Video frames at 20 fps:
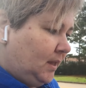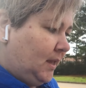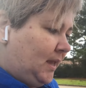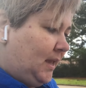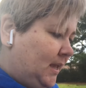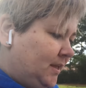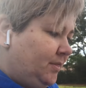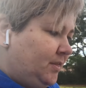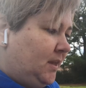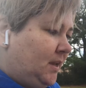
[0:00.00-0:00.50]

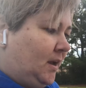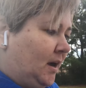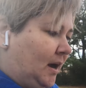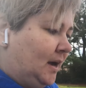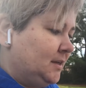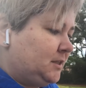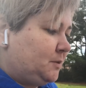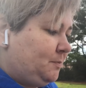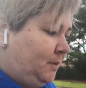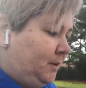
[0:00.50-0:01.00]
in the
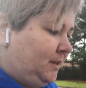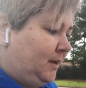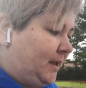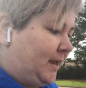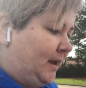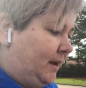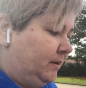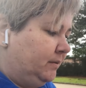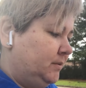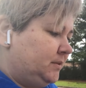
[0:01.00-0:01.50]
gospel
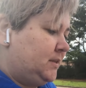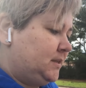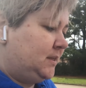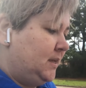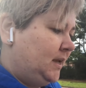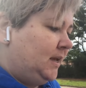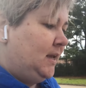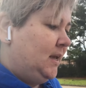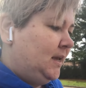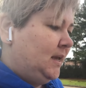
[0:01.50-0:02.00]
accounts,
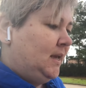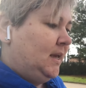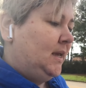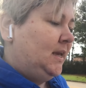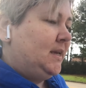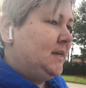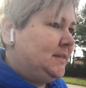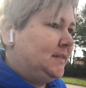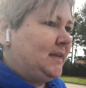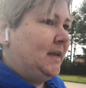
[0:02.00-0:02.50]

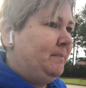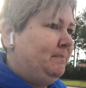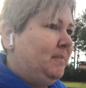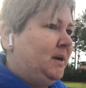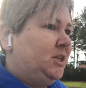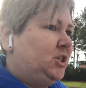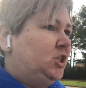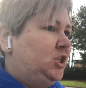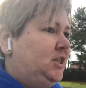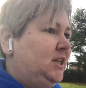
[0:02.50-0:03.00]
is a
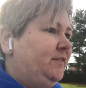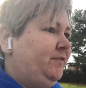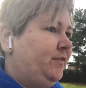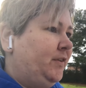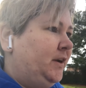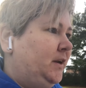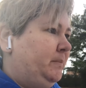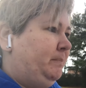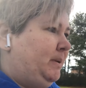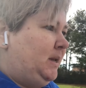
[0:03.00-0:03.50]
much
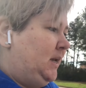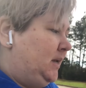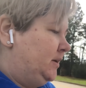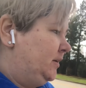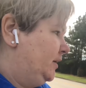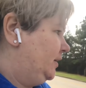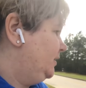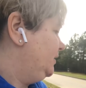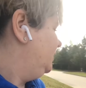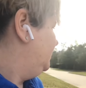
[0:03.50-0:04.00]
different
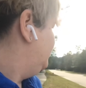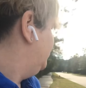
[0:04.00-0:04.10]
Peter